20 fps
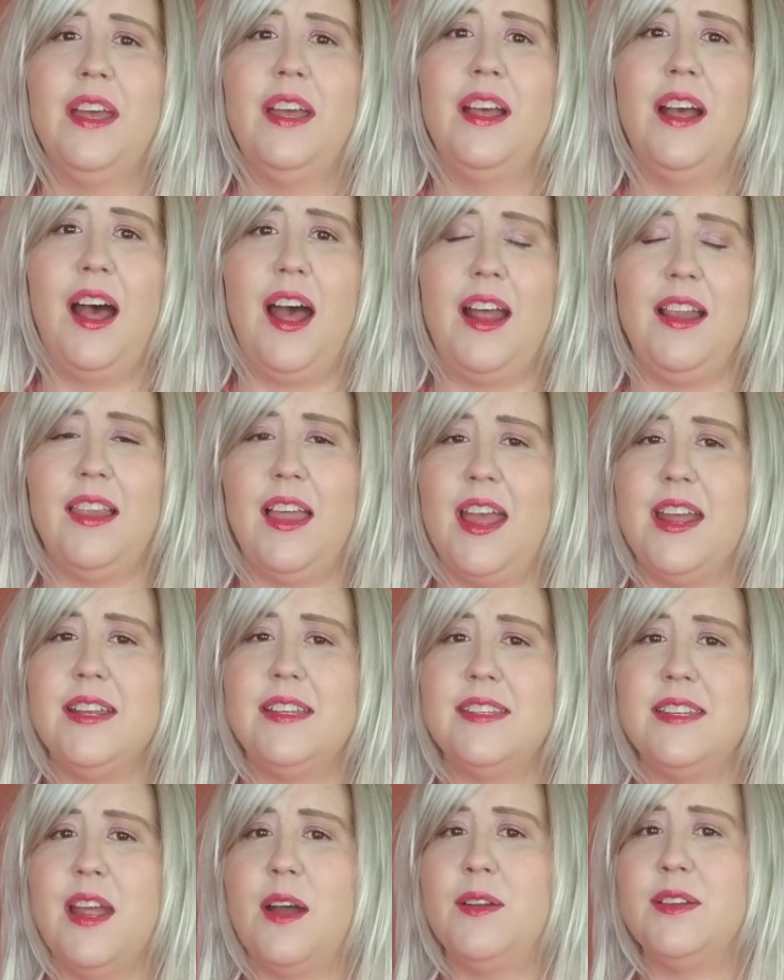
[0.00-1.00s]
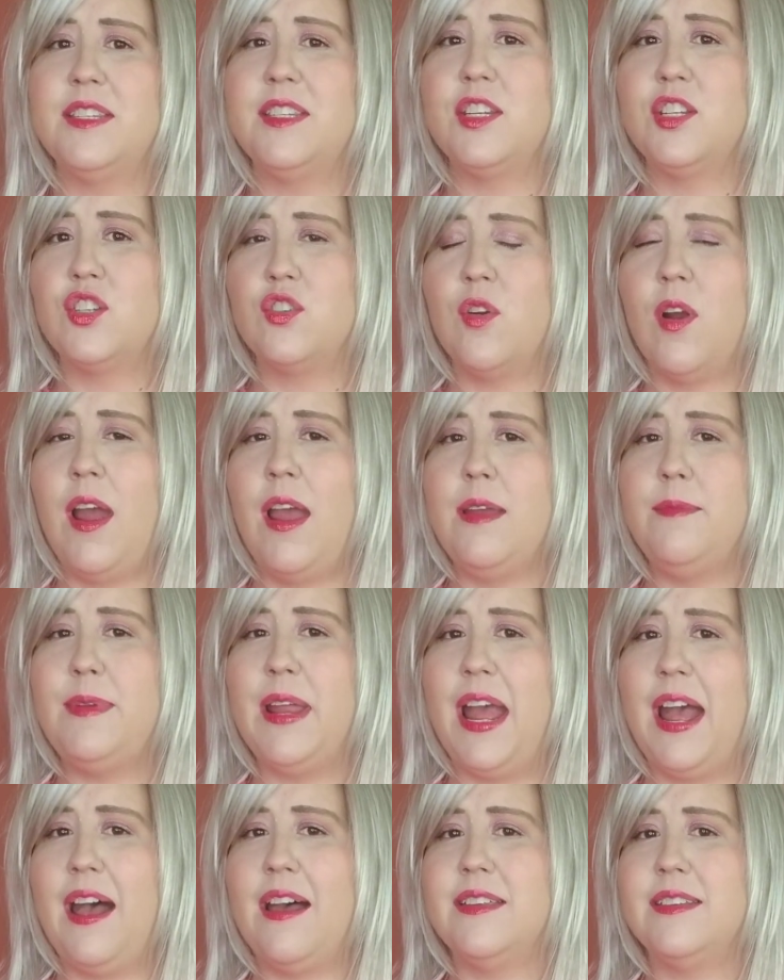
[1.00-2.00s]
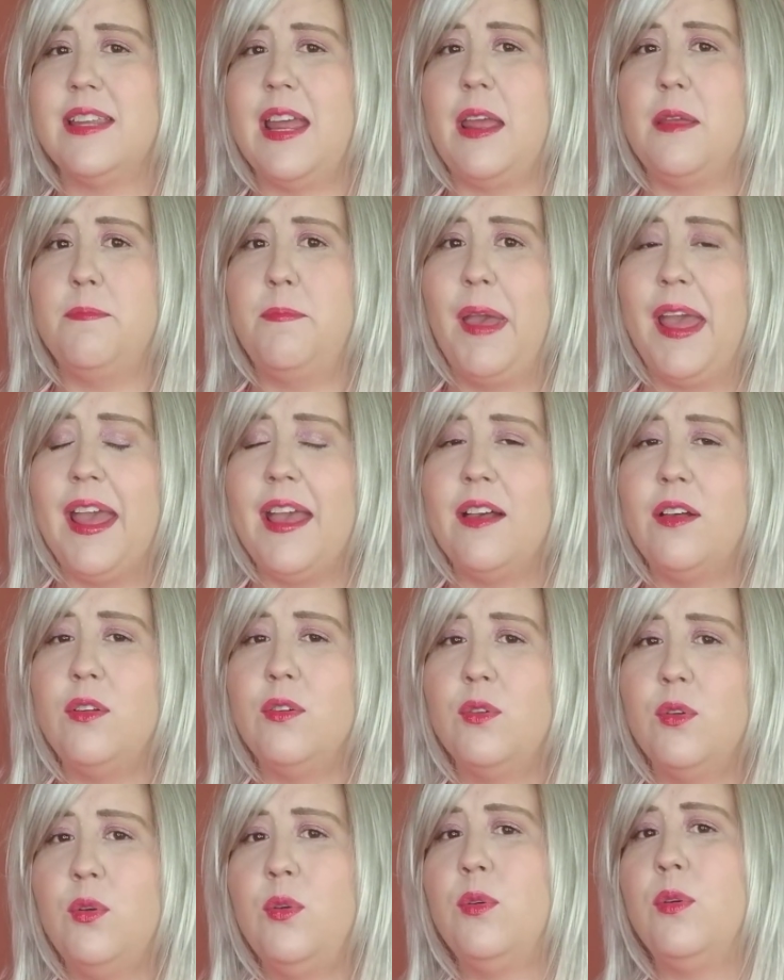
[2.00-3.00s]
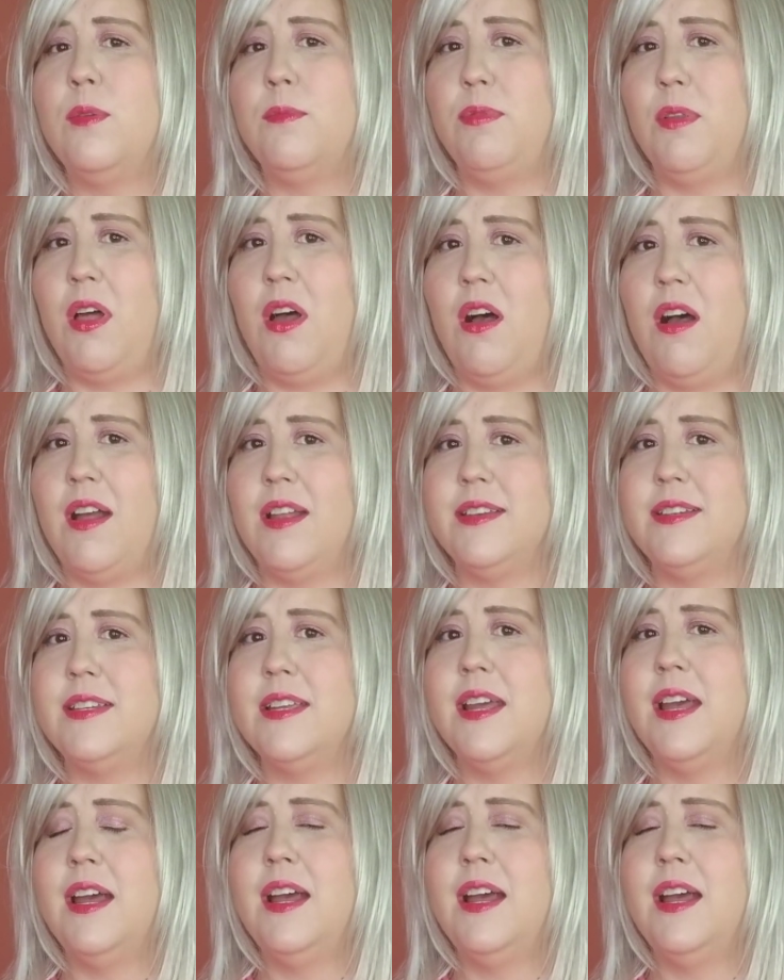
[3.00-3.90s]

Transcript: highlights. Now, it's described as a pale, cool blonde,